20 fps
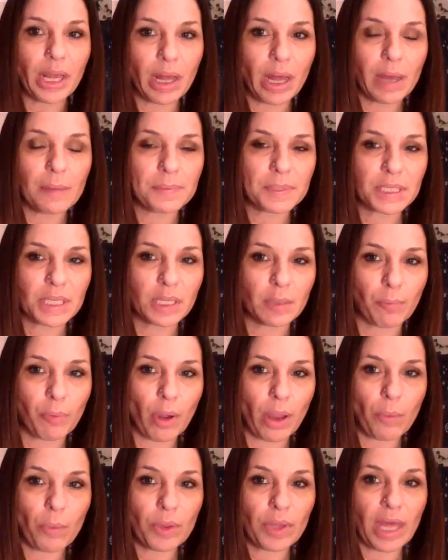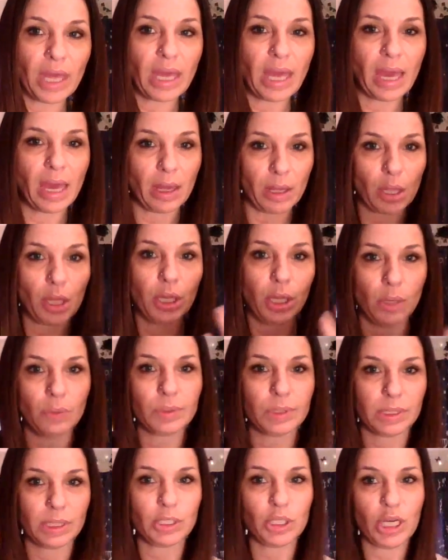cups to the point where they can't
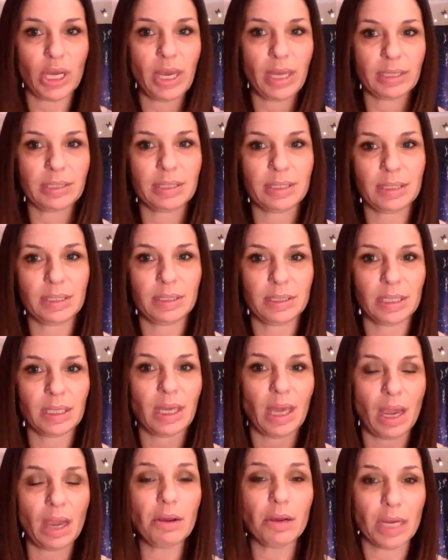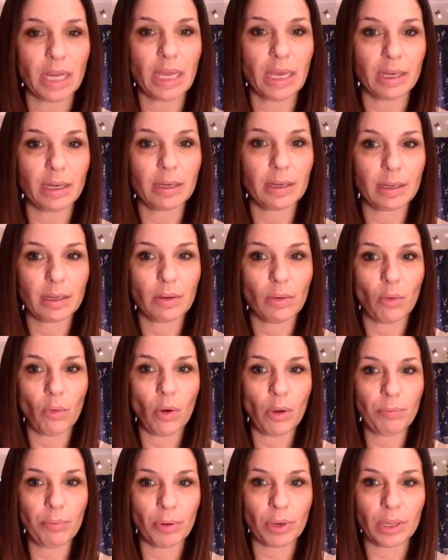close the chest to carry it
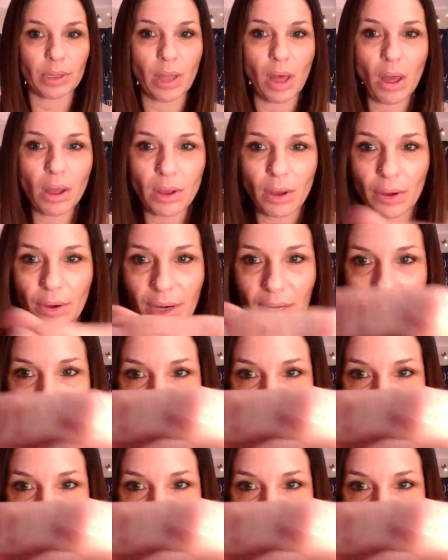or put a lock on it,